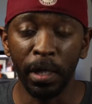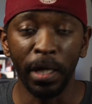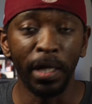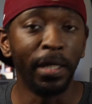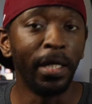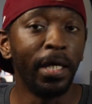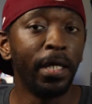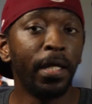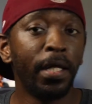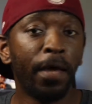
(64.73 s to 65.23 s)

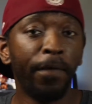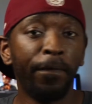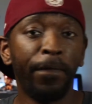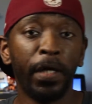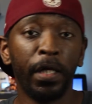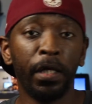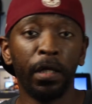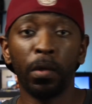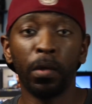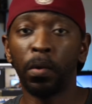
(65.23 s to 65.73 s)
and in that
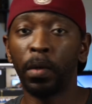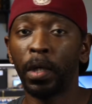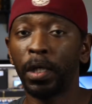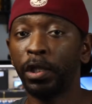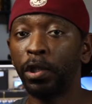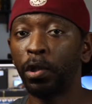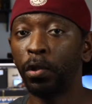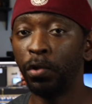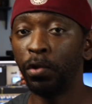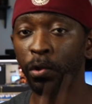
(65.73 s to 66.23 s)
video I
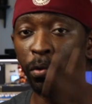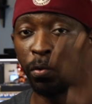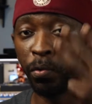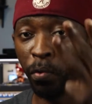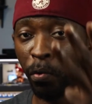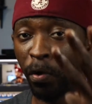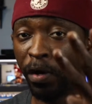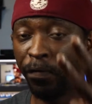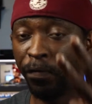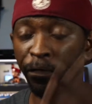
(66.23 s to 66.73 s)
showed you
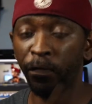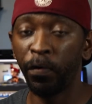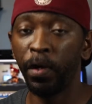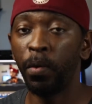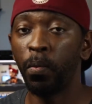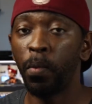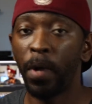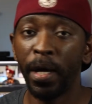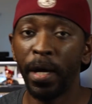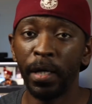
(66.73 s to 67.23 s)
3 free
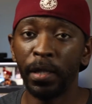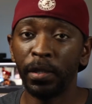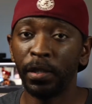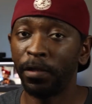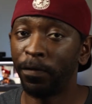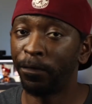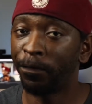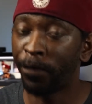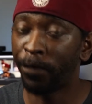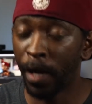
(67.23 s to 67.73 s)
ways
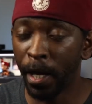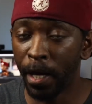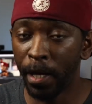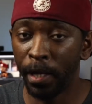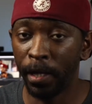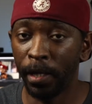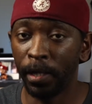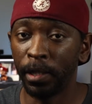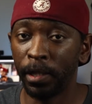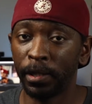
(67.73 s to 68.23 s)
to
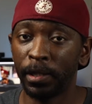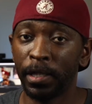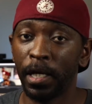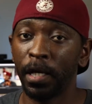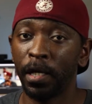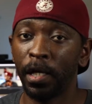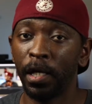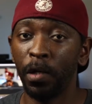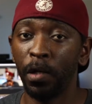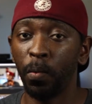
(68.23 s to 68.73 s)
find LSI
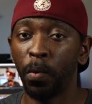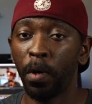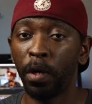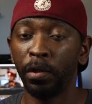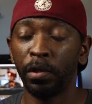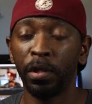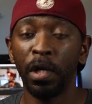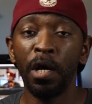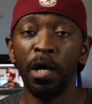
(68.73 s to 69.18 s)
keywords.